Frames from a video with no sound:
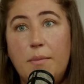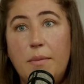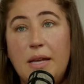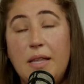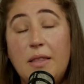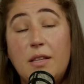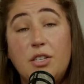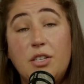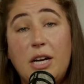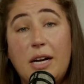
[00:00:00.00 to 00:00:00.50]

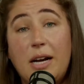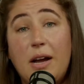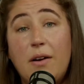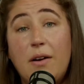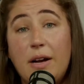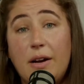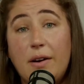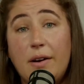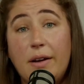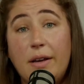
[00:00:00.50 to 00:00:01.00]
in the checkout
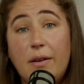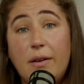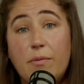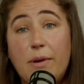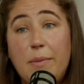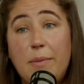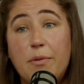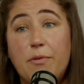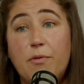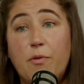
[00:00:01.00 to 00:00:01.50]
area
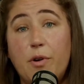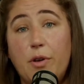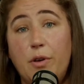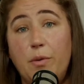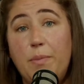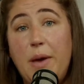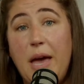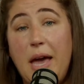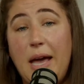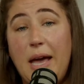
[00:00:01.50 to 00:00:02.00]
right before you
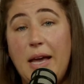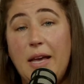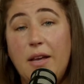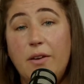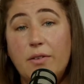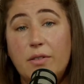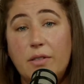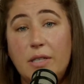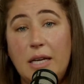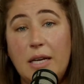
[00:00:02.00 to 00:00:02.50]
pay,
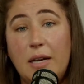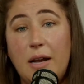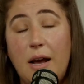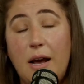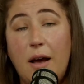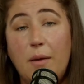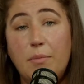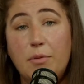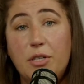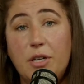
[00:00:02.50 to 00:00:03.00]
you'll see an
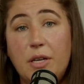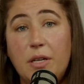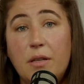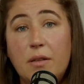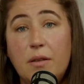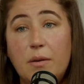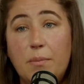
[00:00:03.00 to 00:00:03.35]
option.